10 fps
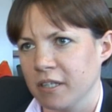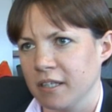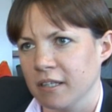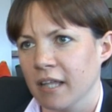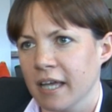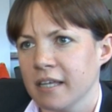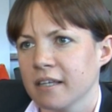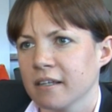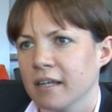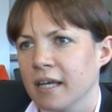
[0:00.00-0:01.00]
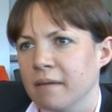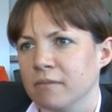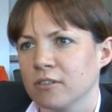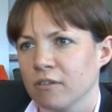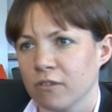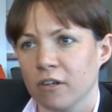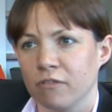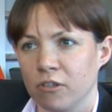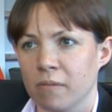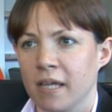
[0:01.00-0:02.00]
that you like. So I've got a
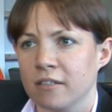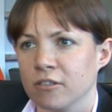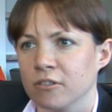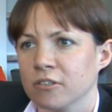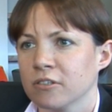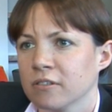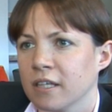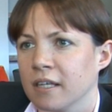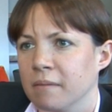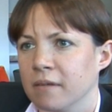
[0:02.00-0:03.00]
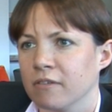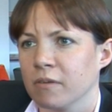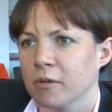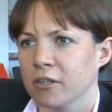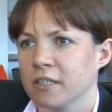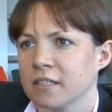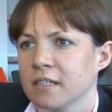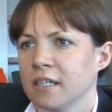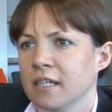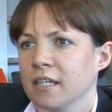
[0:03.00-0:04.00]
few mentors, if I'm honest.
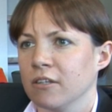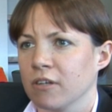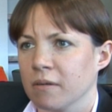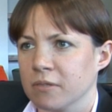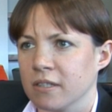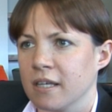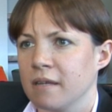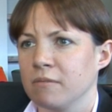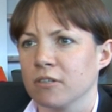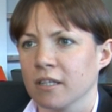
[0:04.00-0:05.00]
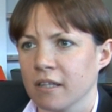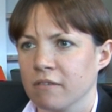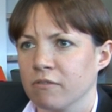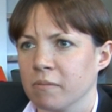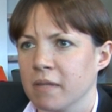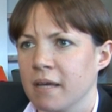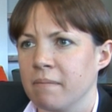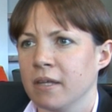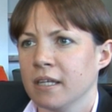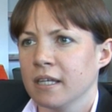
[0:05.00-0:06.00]
I look up to them, try and learn from
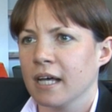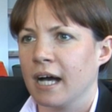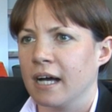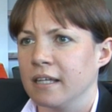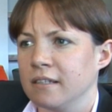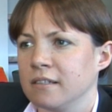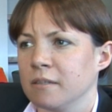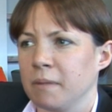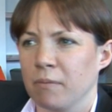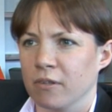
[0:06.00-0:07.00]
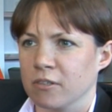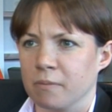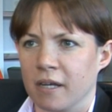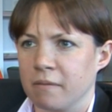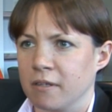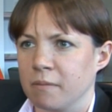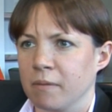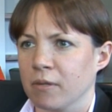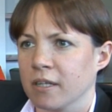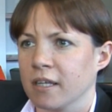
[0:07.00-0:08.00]
them, and the people that inspire me are the people I